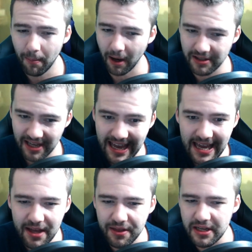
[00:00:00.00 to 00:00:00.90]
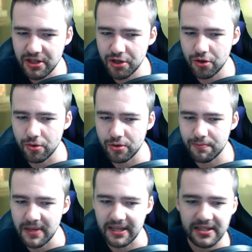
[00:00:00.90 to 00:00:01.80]
But to hear this
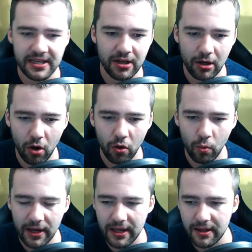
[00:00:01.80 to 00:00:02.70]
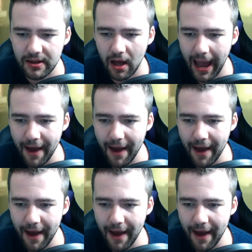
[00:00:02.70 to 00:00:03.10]
news mixed in along with